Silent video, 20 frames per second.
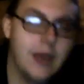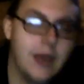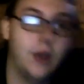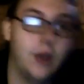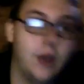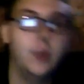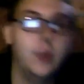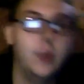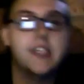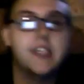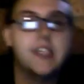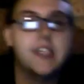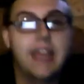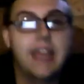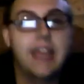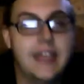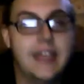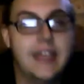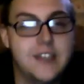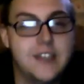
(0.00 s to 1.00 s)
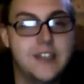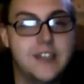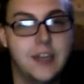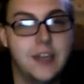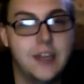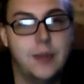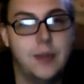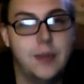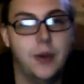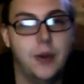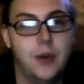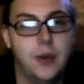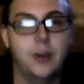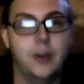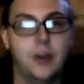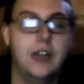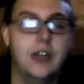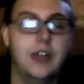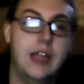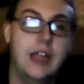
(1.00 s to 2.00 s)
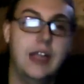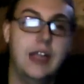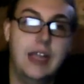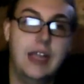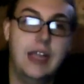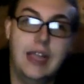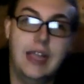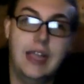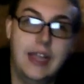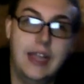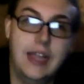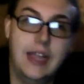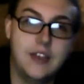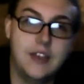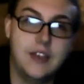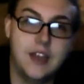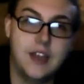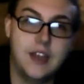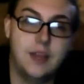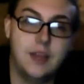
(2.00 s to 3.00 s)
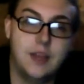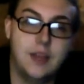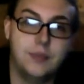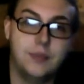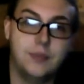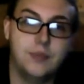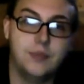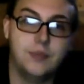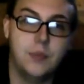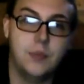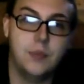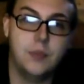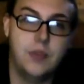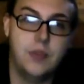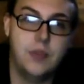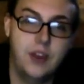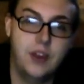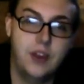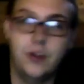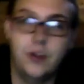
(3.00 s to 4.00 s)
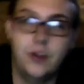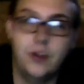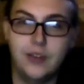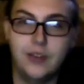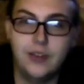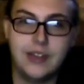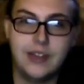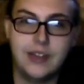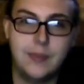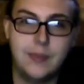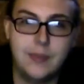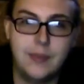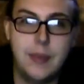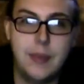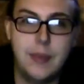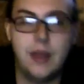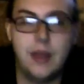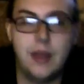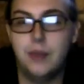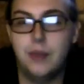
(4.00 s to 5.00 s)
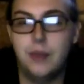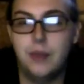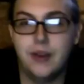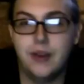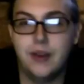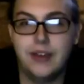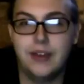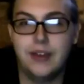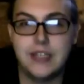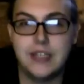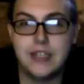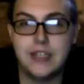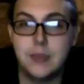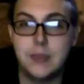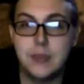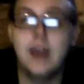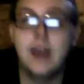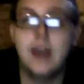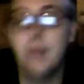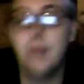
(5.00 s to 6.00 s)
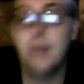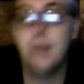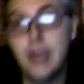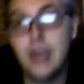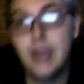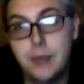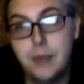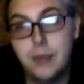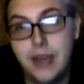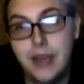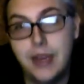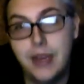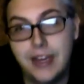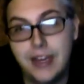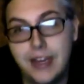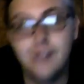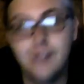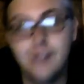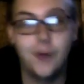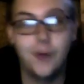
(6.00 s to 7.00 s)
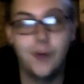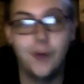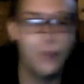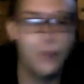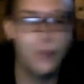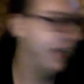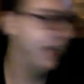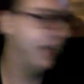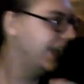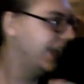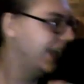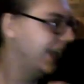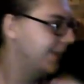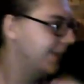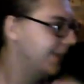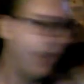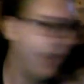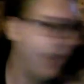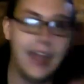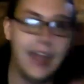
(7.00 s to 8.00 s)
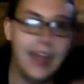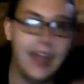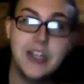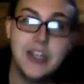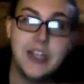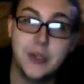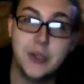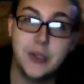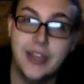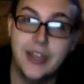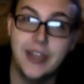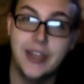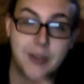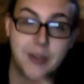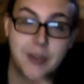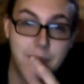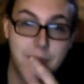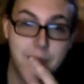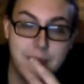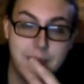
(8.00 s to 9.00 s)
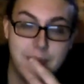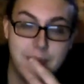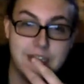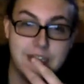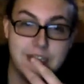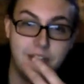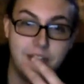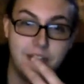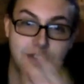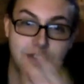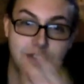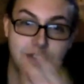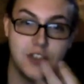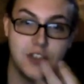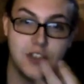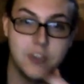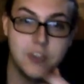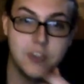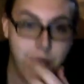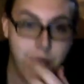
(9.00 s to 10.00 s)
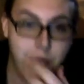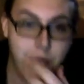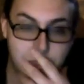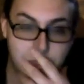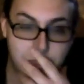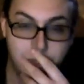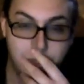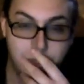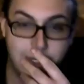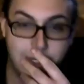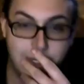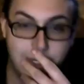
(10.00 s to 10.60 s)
and rescan it into the computer, and you know, maybe I'll be able to get somebody to make it a PDF for me, but I sure can't do it by myself. It's just too much work.